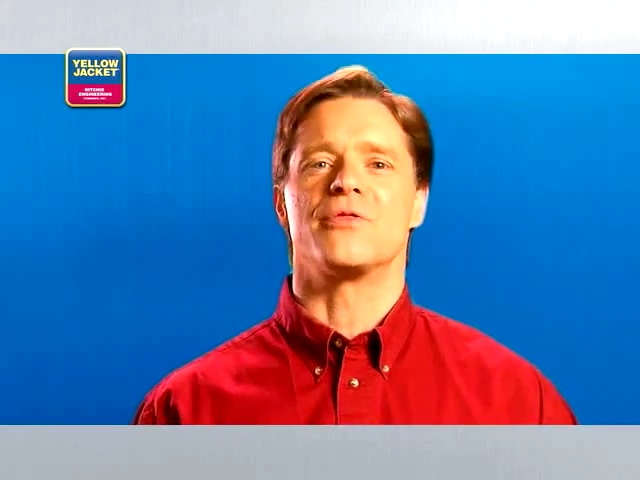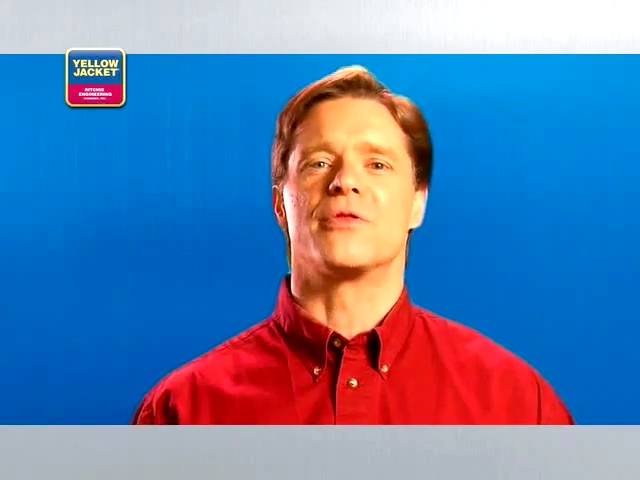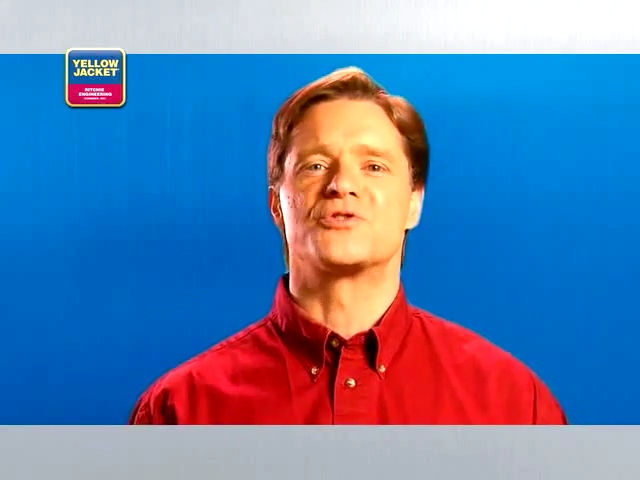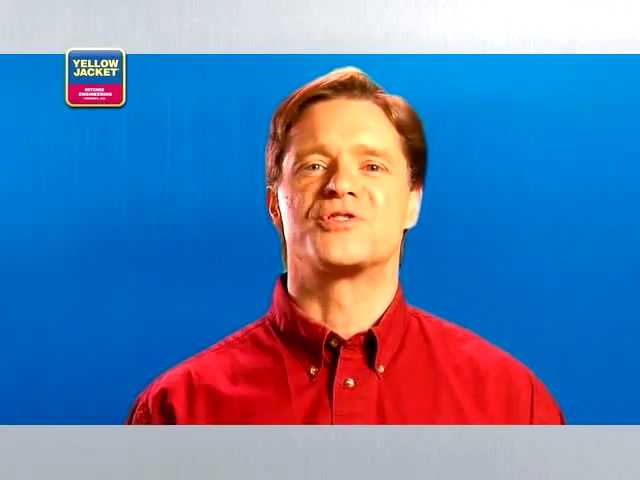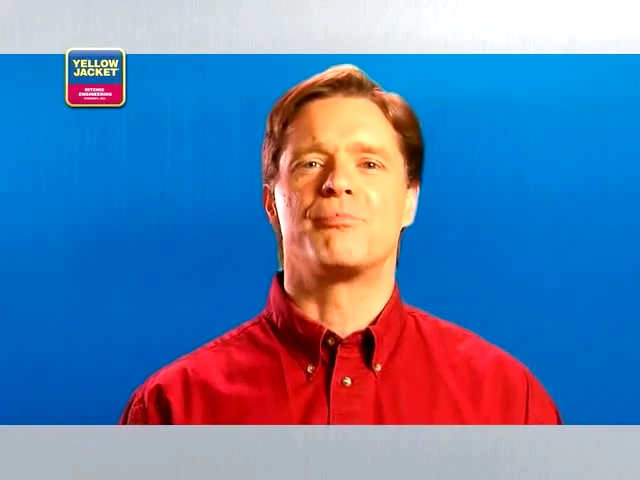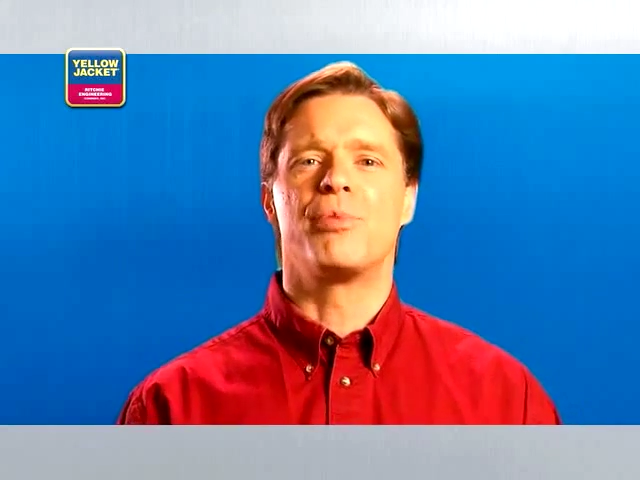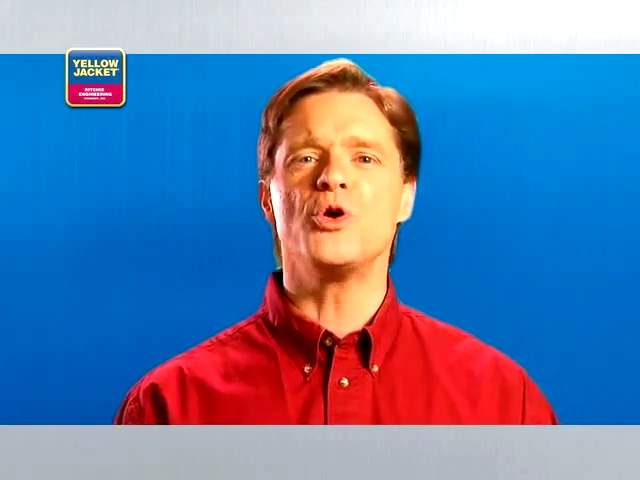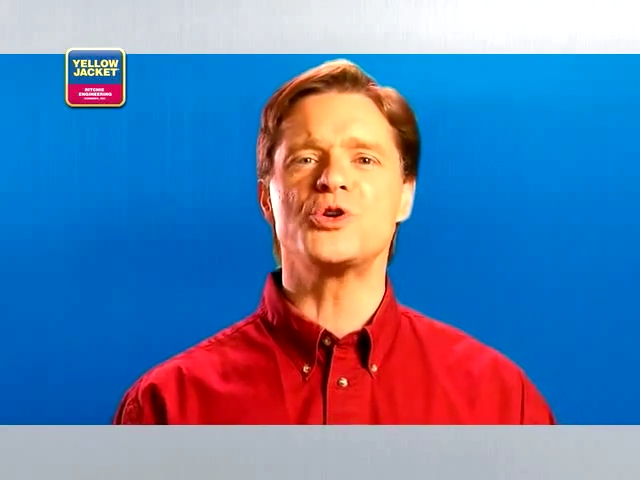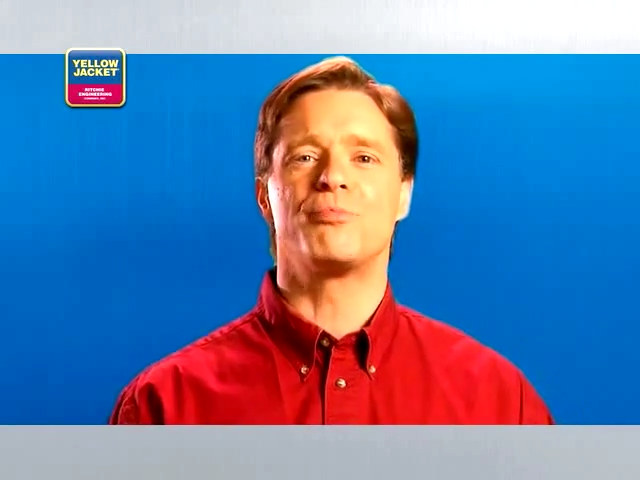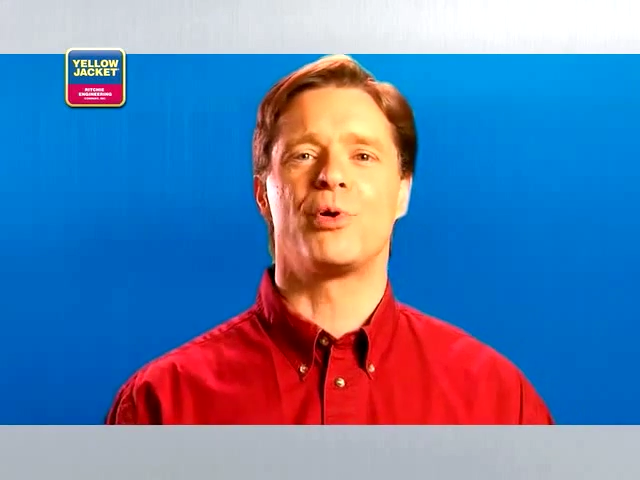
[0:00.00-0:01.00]
there's the
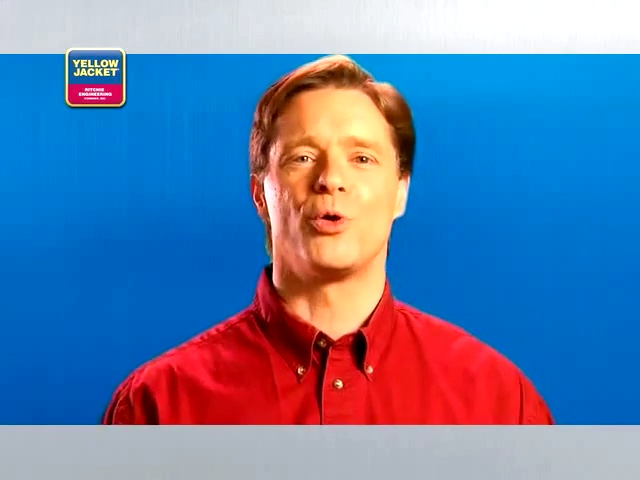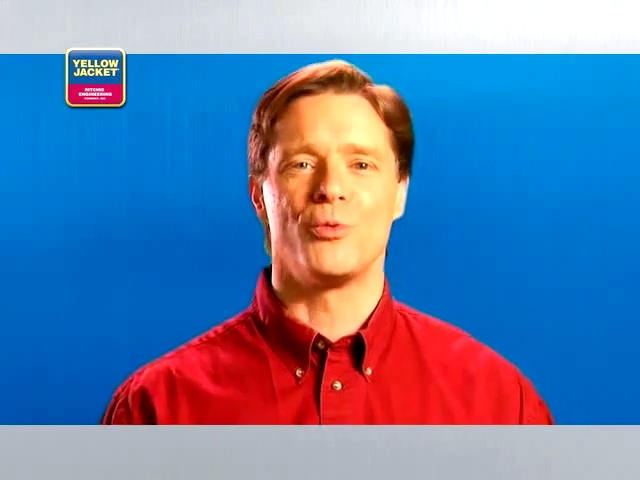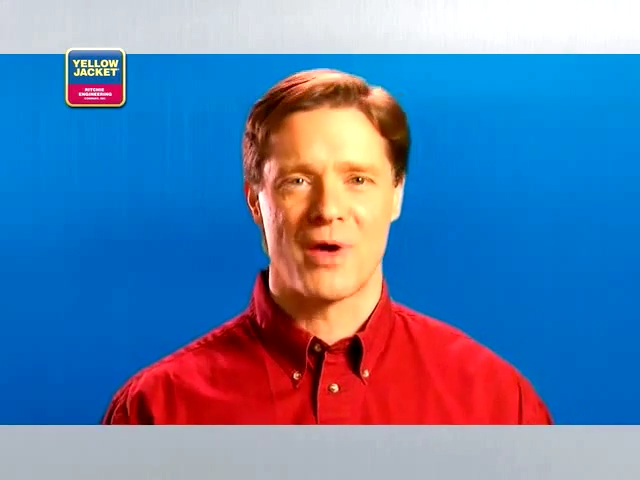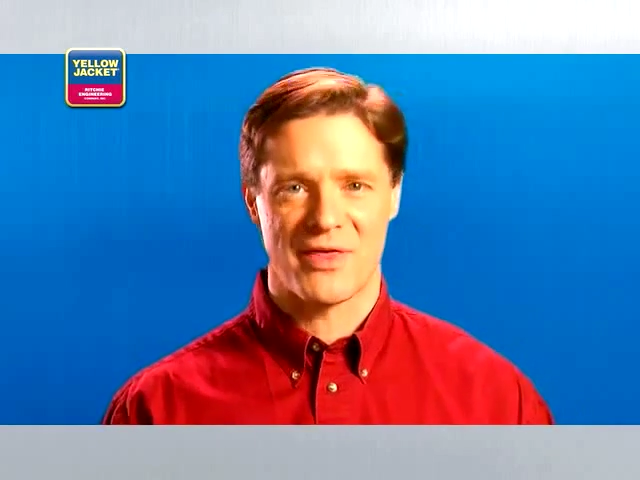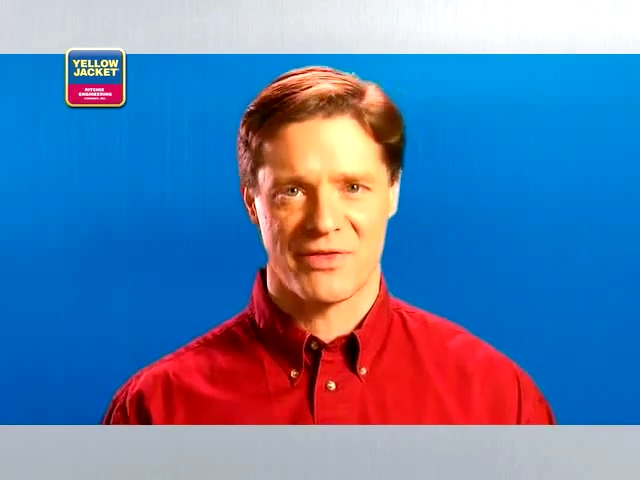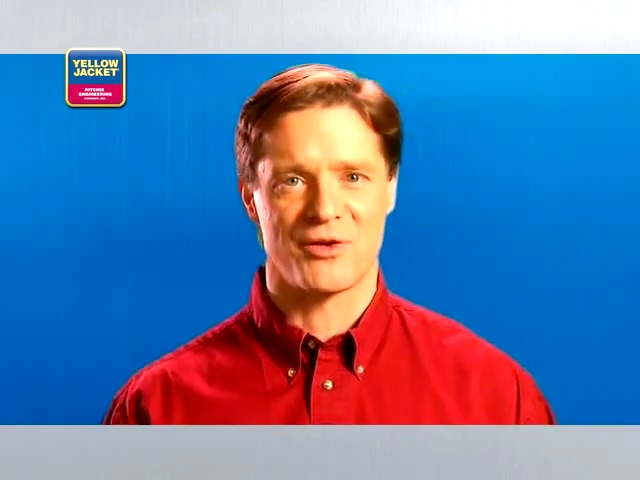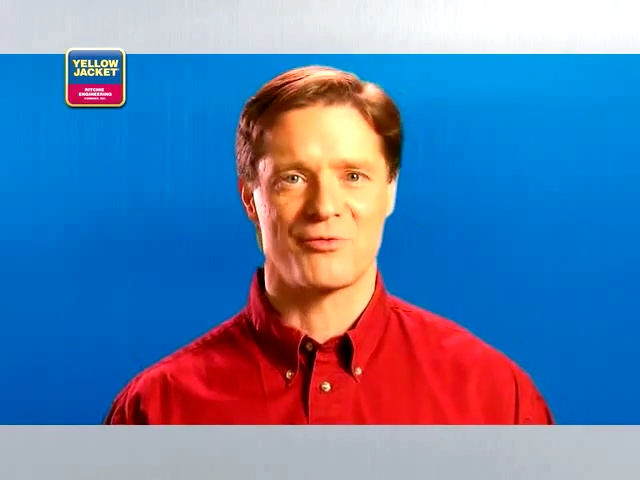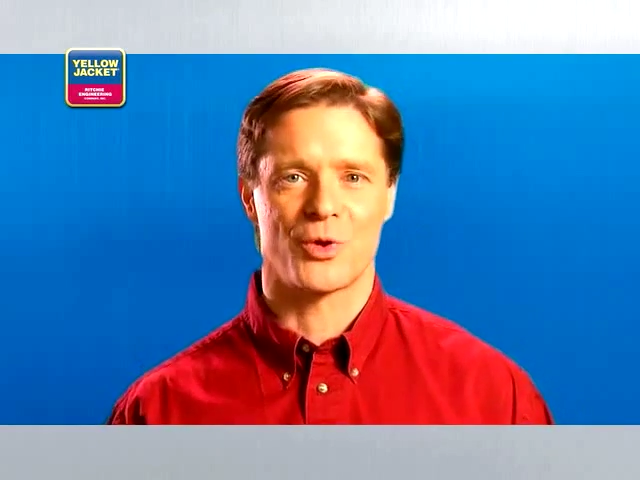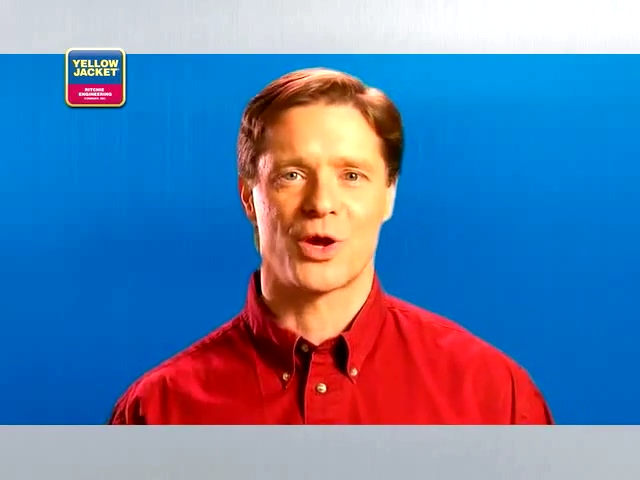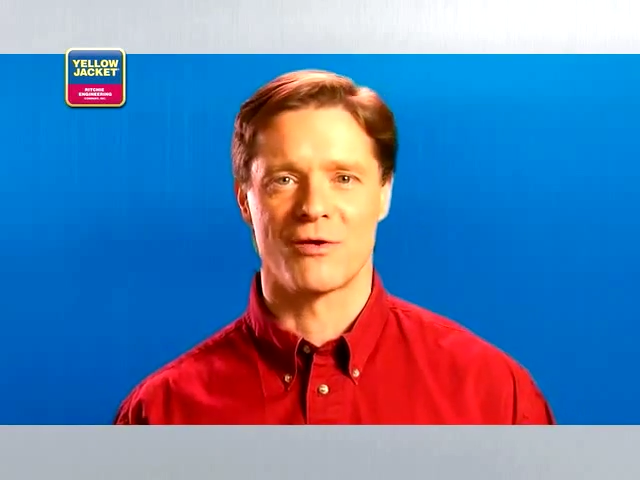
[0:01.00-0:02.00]
push-pull method of
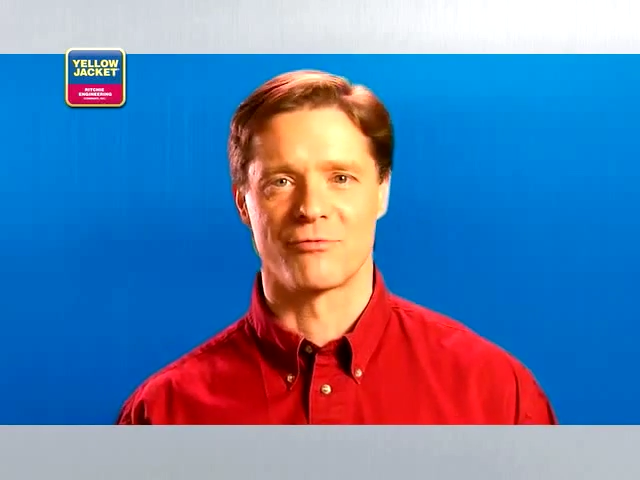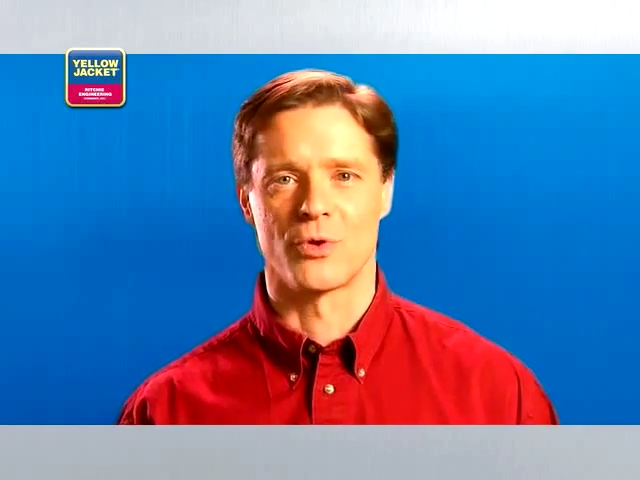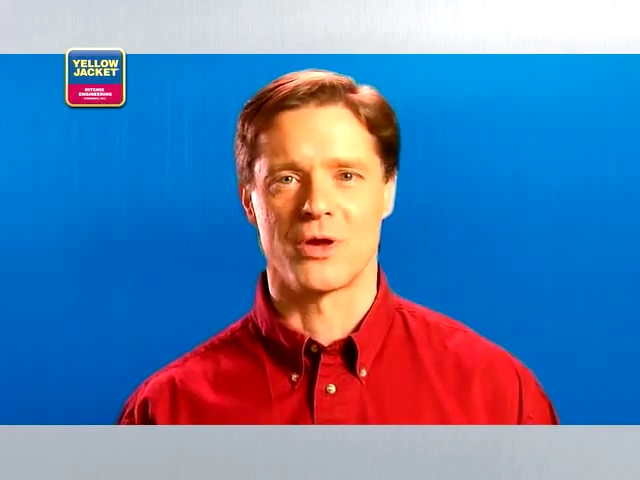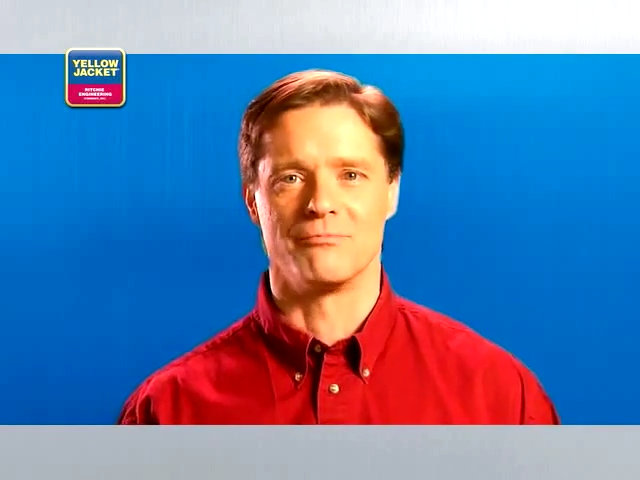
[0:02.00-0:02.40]
recovery.